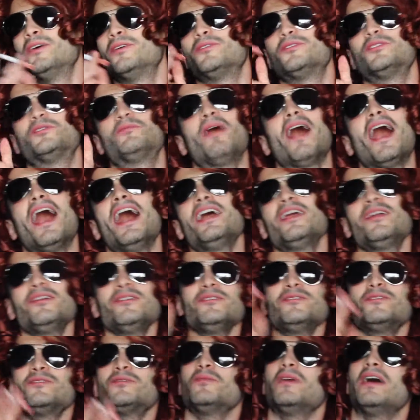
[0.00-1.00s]
Goodbye,
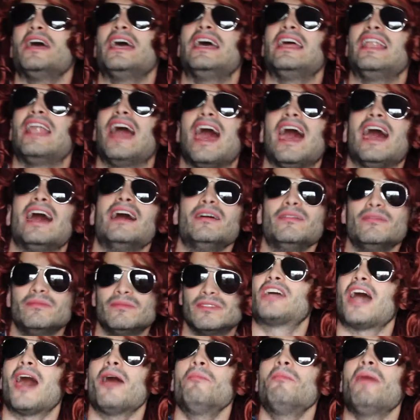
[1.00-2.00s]

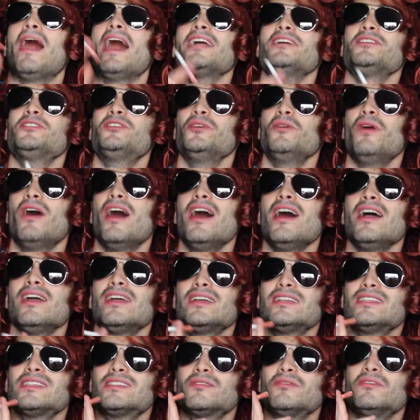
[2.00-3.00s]
Consuela. Come back to
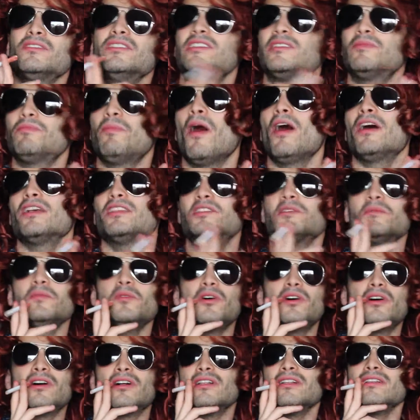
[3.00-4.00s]
work as soon as
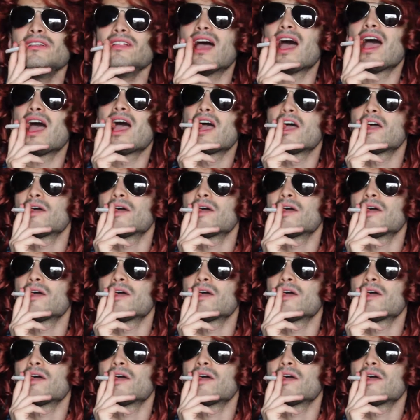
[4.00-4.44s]
possible.